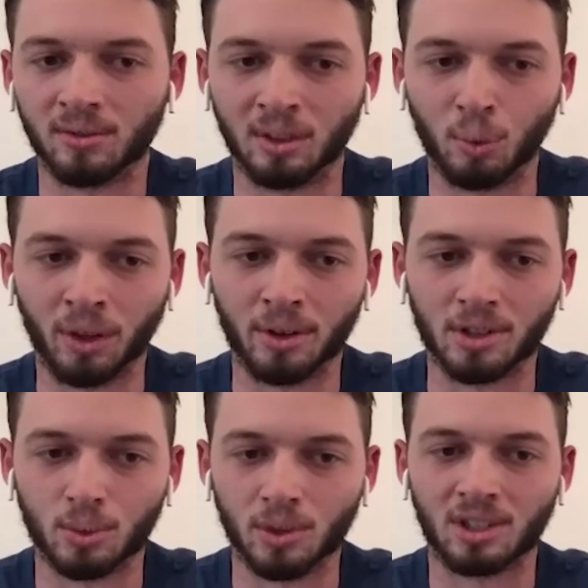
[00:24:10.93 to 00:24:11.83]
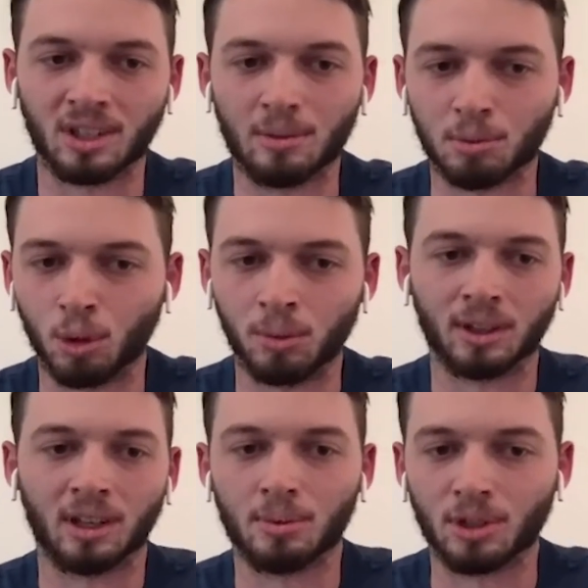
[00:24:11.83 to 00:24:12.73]
And whether it's Switch games,
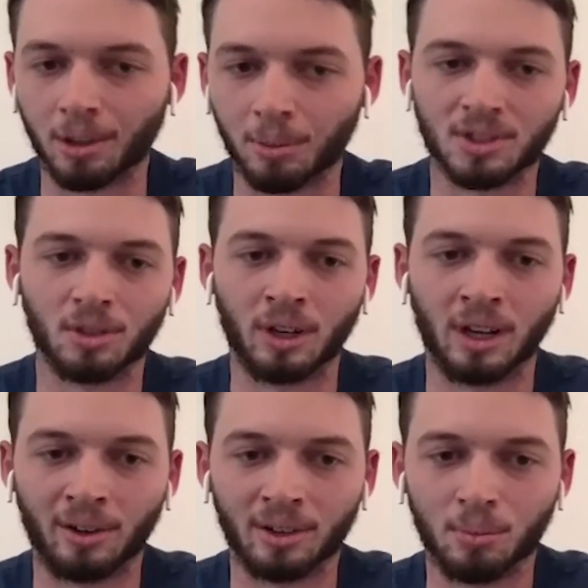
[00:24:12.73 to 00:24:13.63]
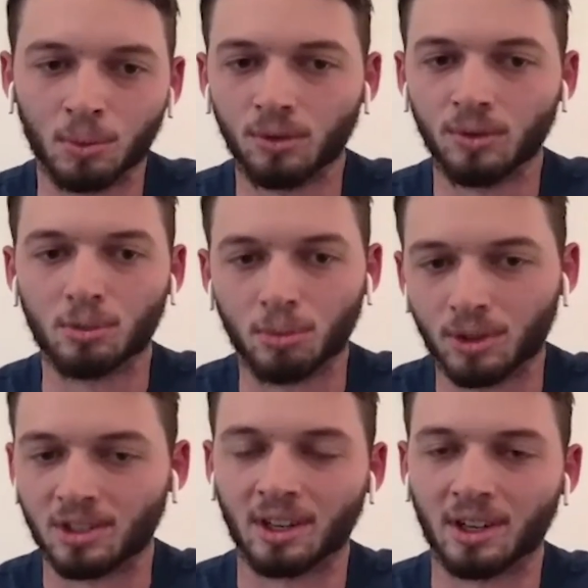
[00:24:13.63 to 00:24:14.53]
mobile games, augmented reality, movies,
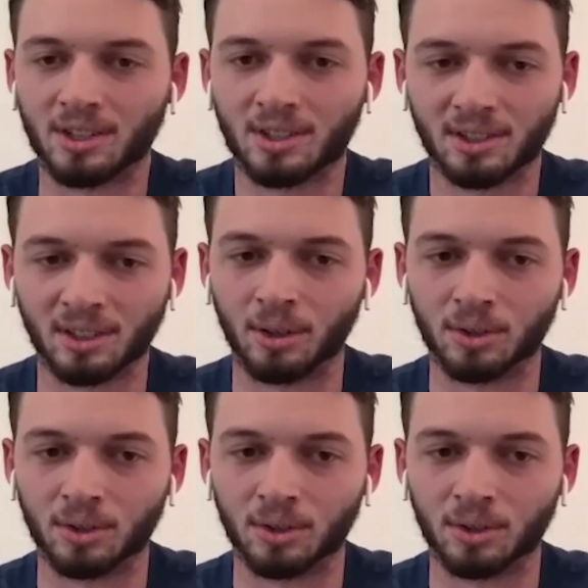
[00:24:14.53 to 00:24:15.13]
merchandise,